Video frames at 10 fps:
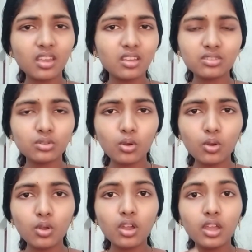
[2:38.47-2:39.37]

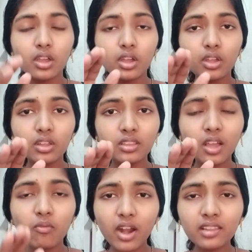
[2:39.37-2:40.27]
So, the
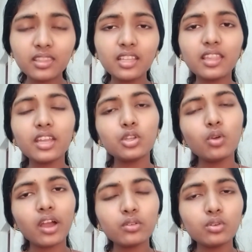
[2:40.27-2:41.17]
one thing that you
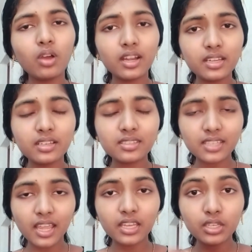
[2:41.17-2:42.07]
have to
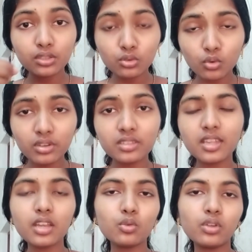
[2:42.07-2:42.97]
understand is to
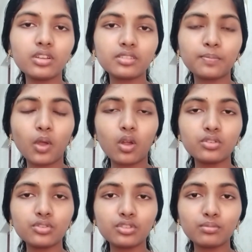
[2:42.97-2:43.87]
listen to your
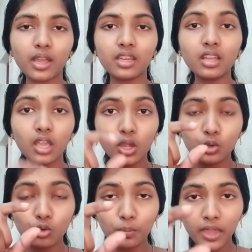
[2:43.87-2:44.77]
subconscious mind
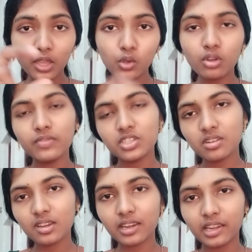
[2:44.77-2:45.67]
to make your
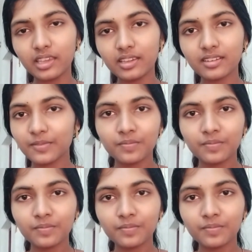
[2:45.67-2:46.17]
vision clear.